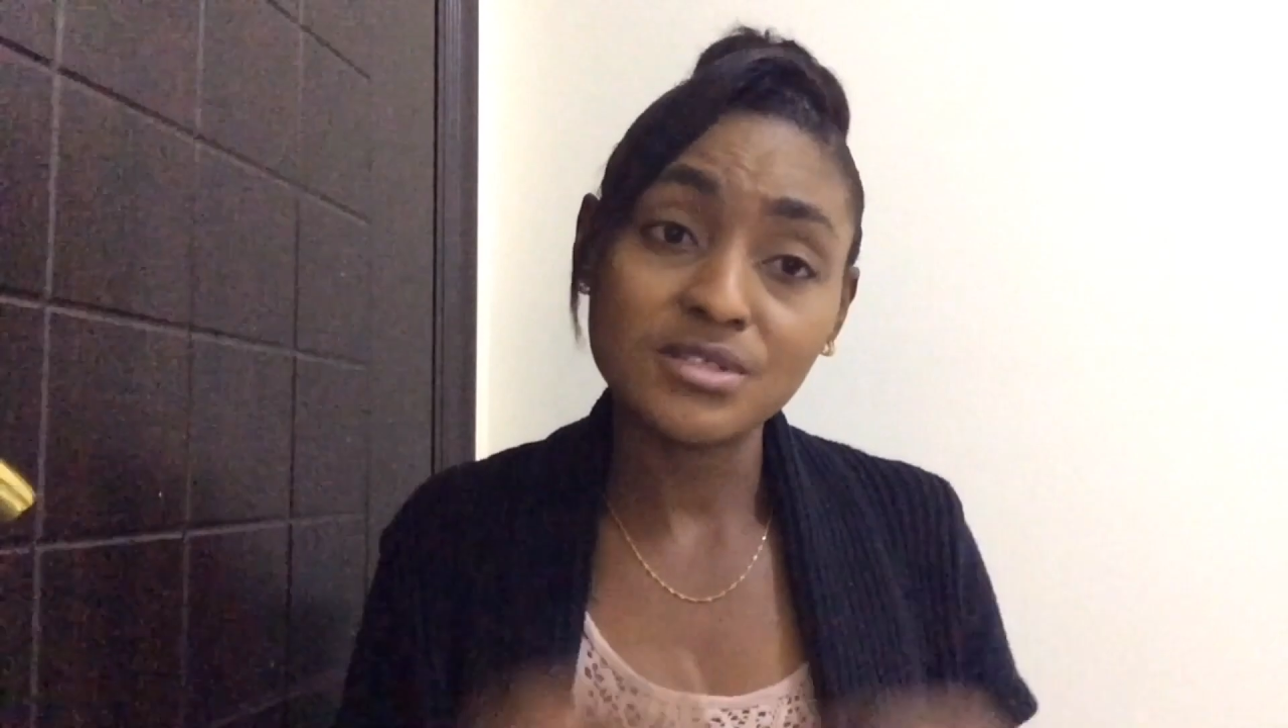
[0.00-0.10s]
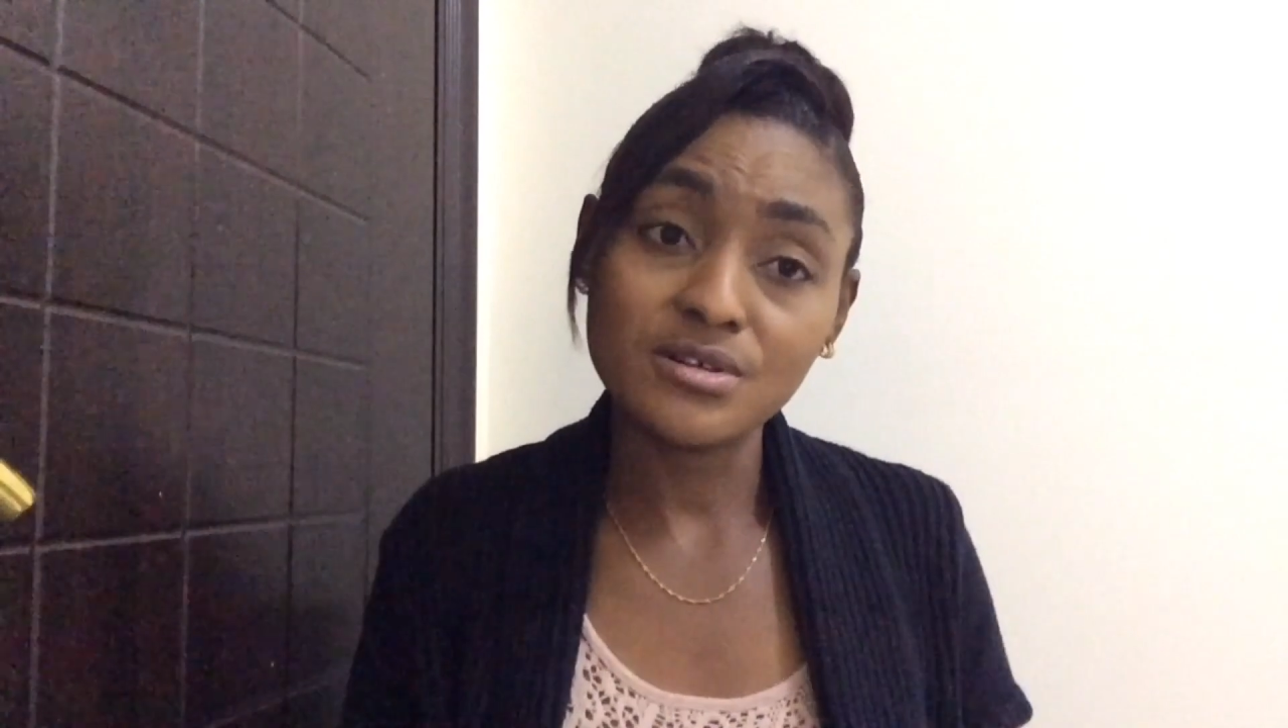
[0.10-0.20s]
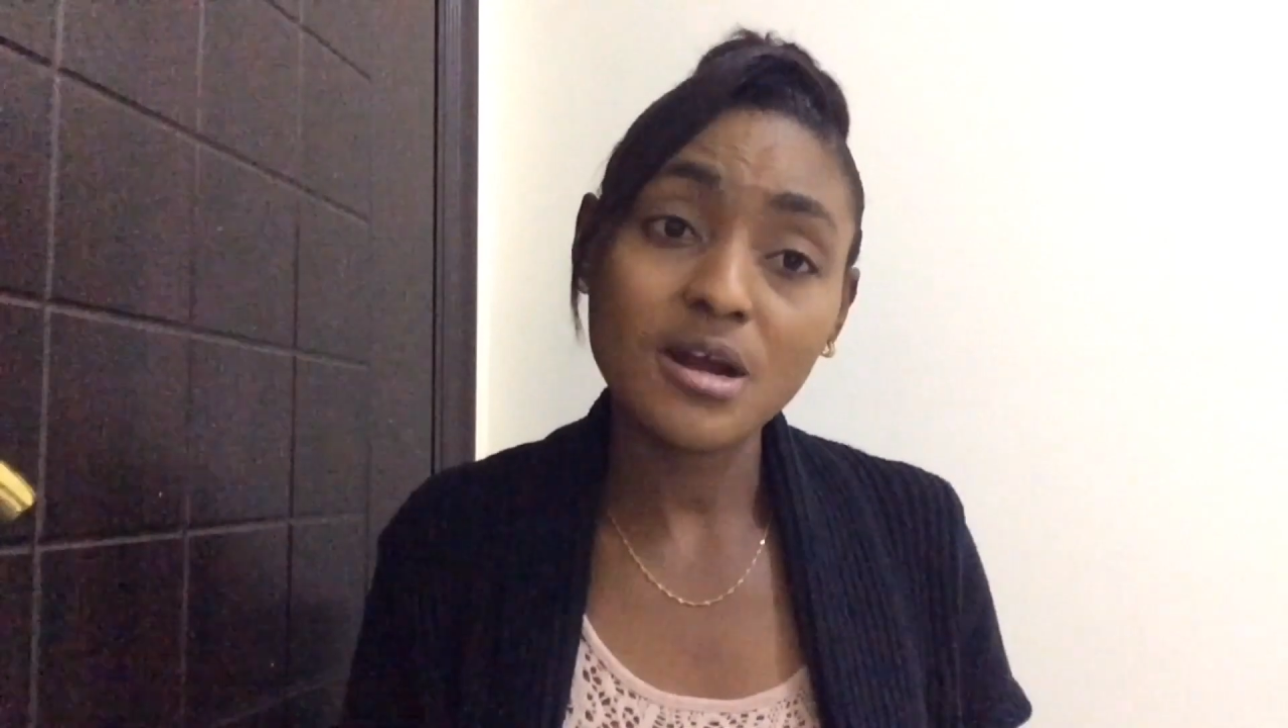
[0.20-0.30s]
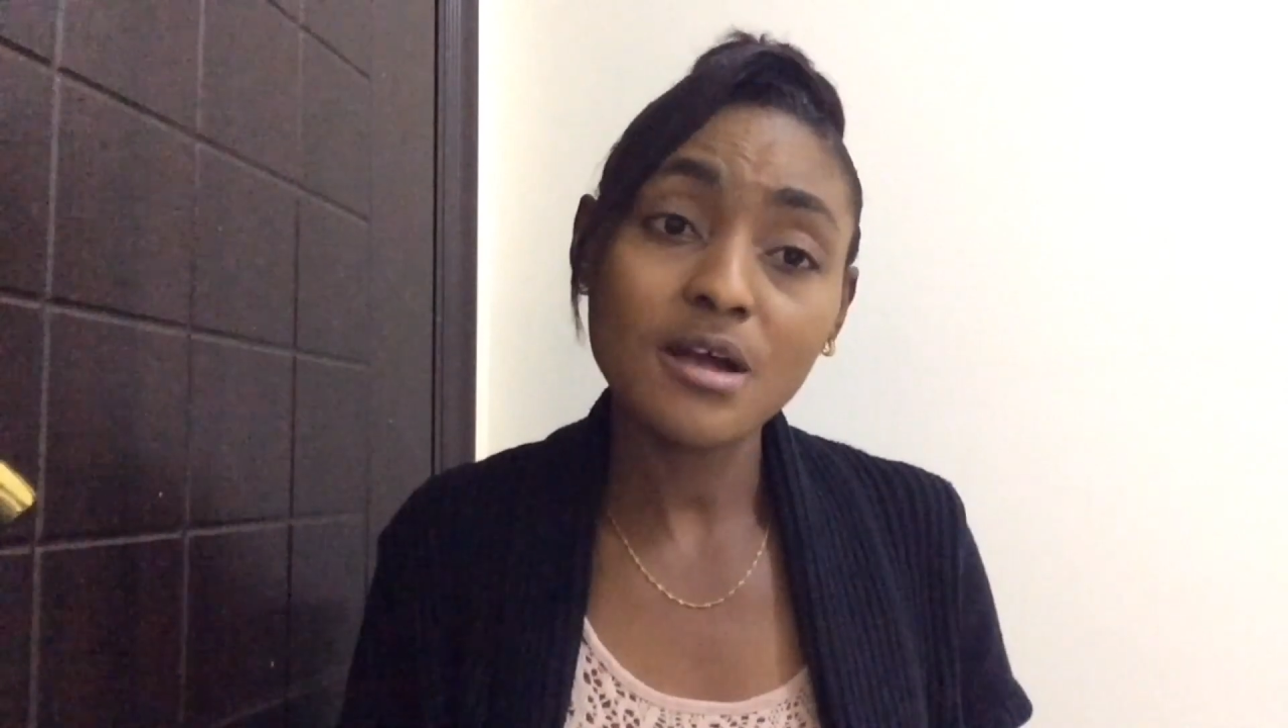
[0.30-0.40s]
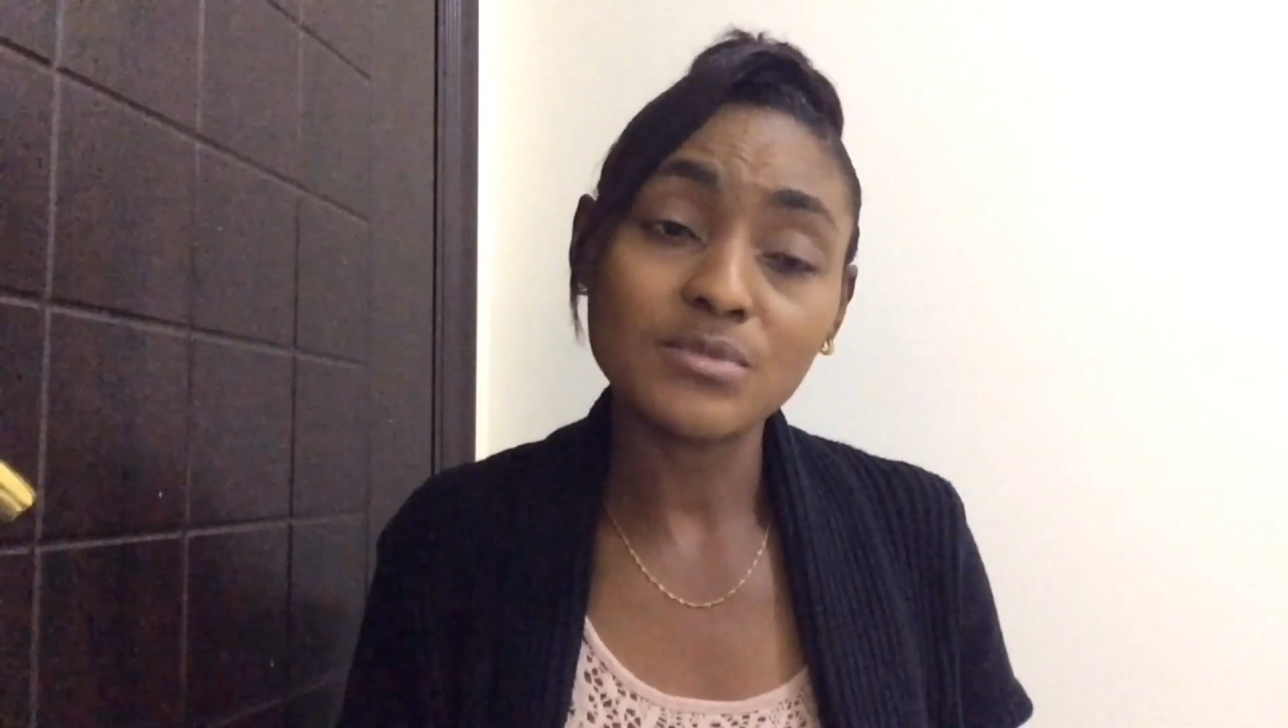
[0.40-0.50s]

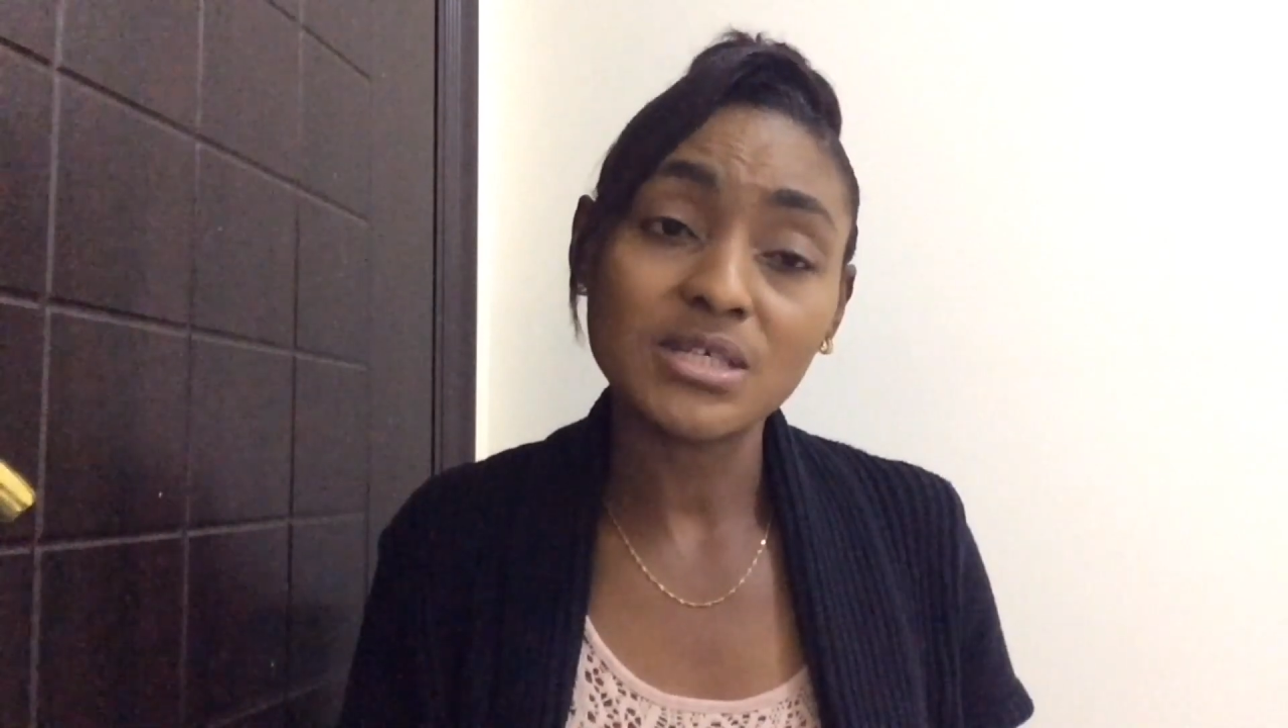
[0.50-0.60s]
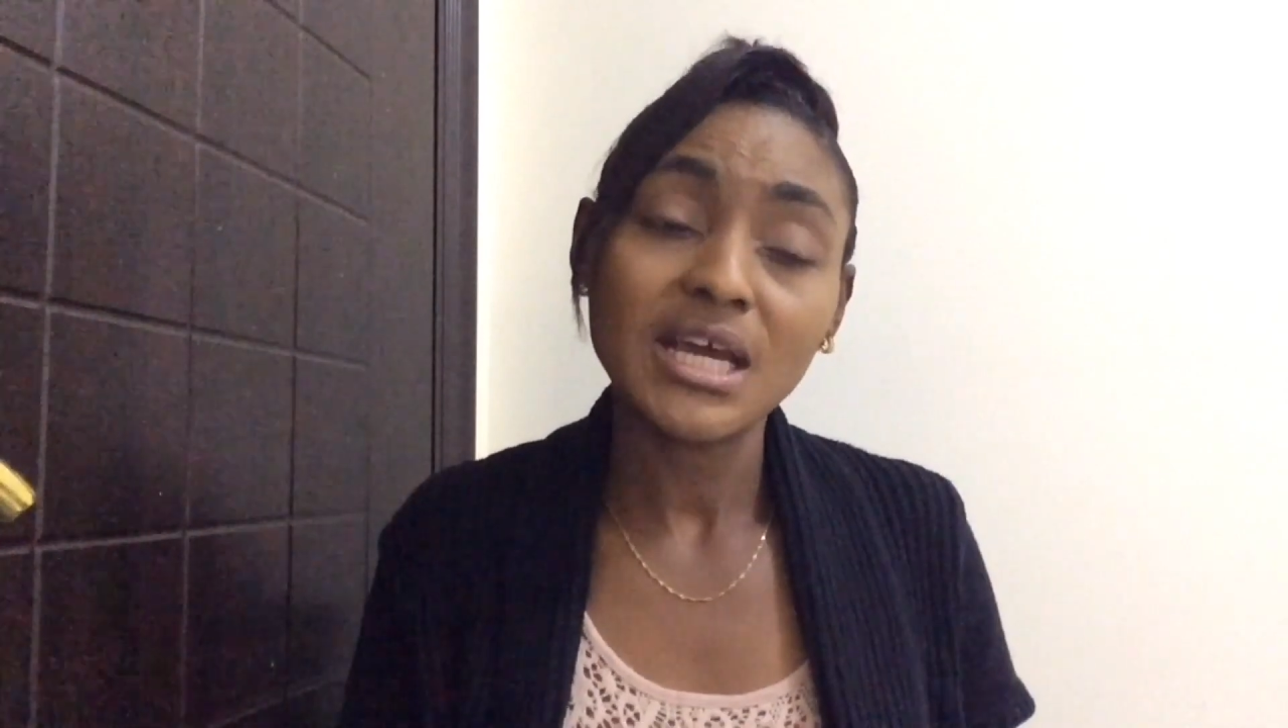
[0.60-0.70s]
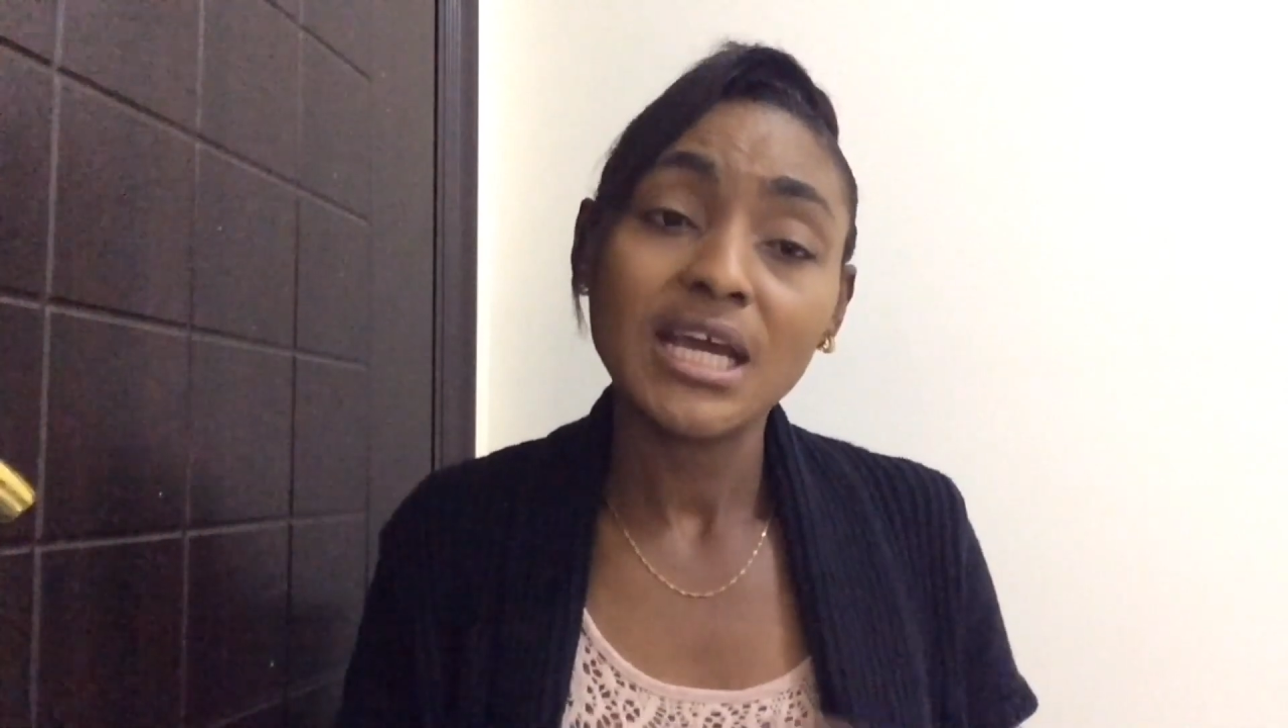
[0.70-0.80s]
dirhams.